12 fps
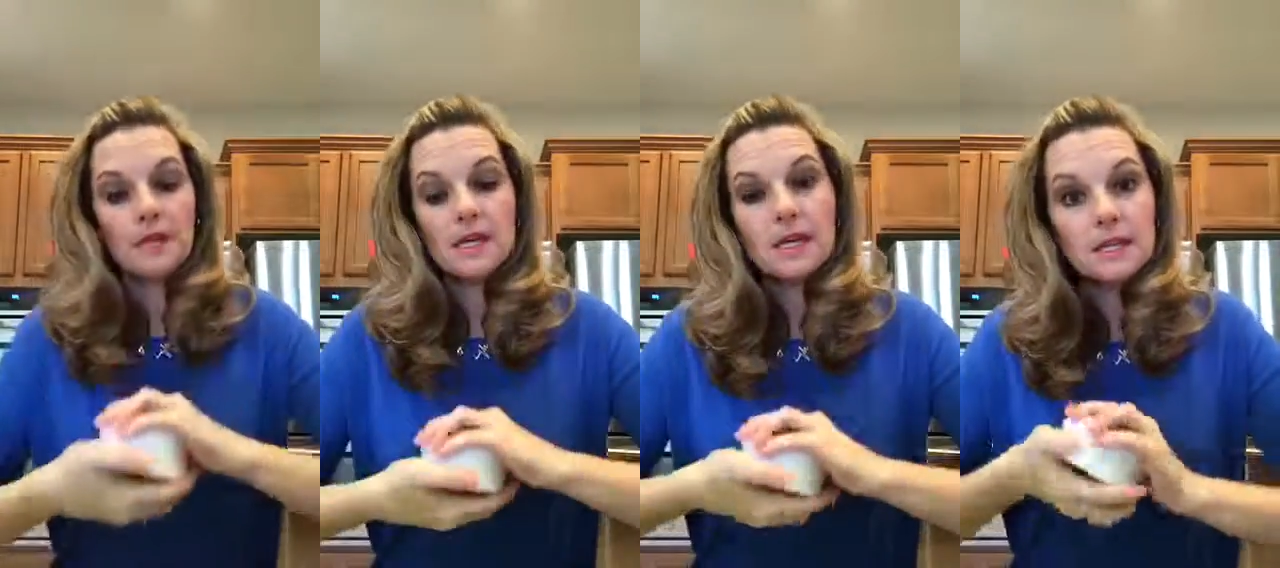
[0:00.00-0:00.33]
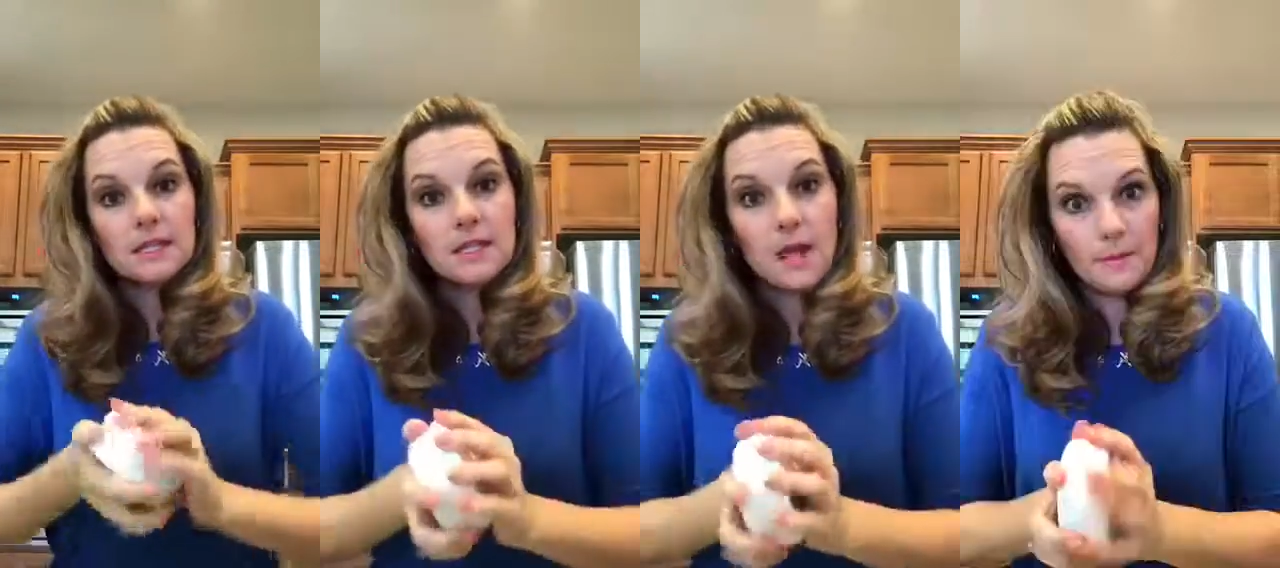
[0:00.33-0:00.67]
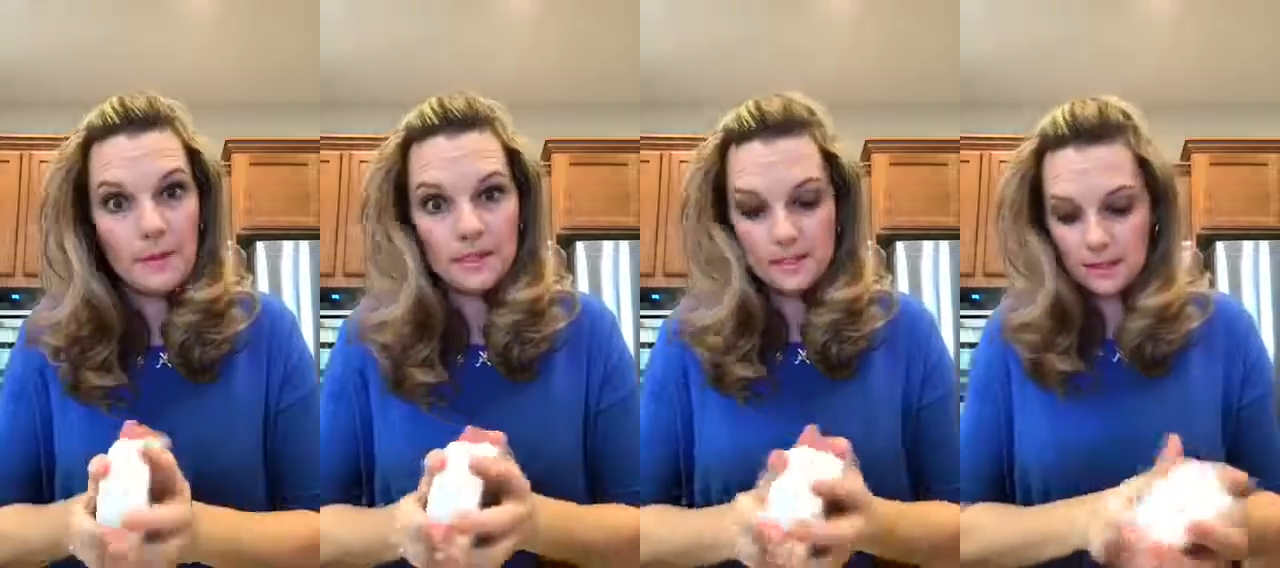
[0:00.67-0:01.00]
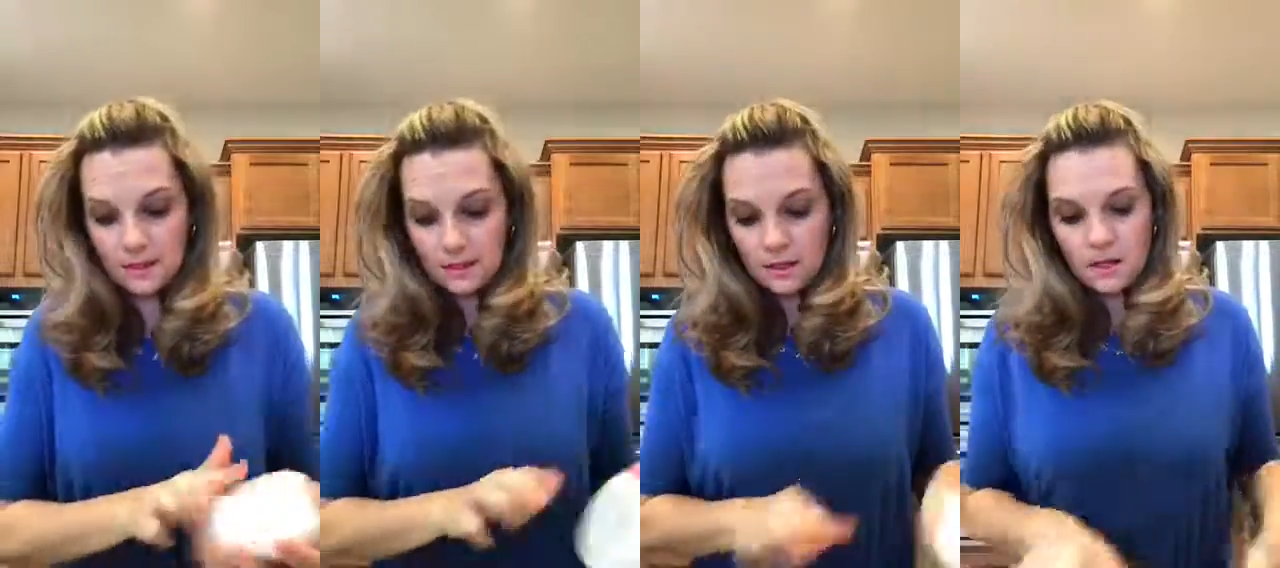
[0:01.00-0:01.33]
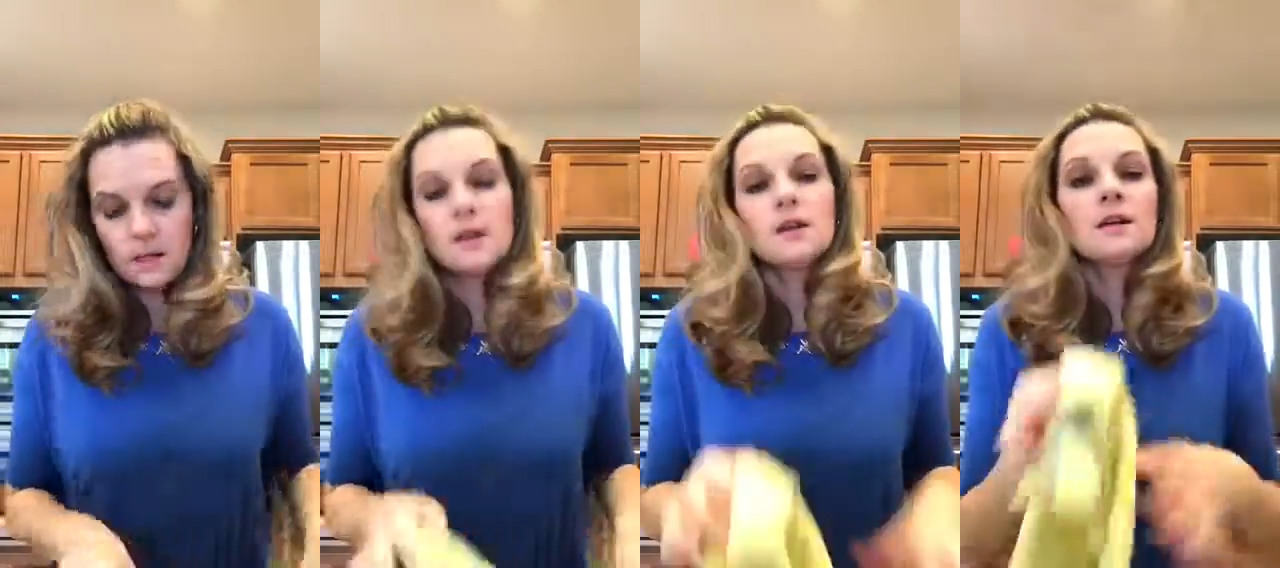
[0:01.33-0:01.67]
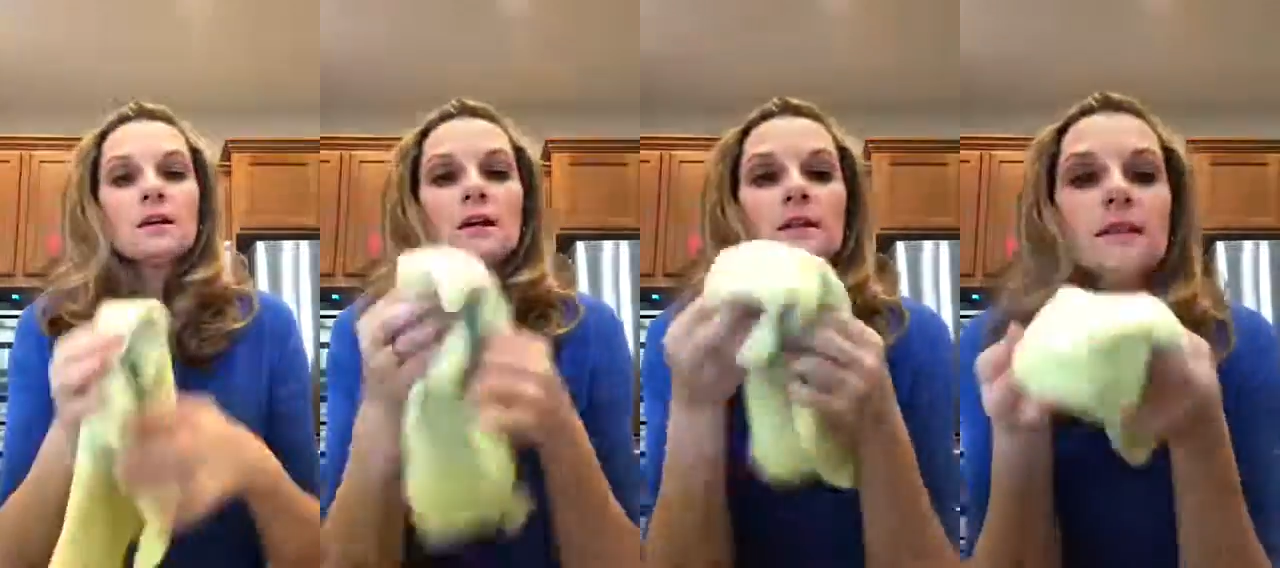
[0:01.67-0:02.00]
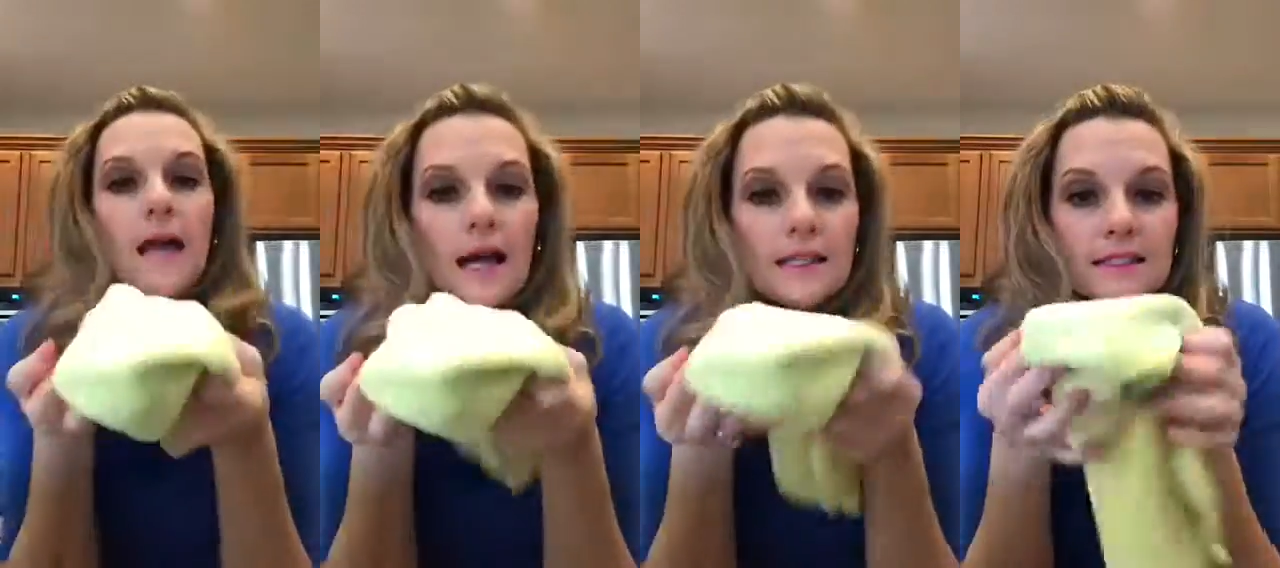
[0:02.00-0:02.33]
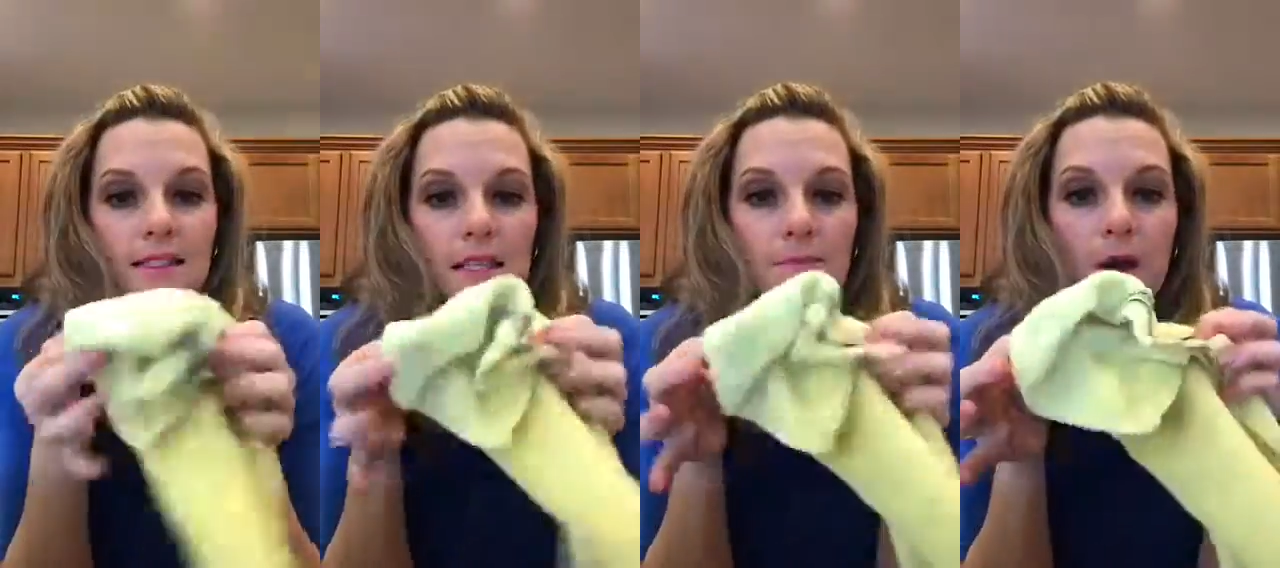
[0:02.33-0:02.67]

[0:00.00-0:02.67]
It's amazing. Lastly,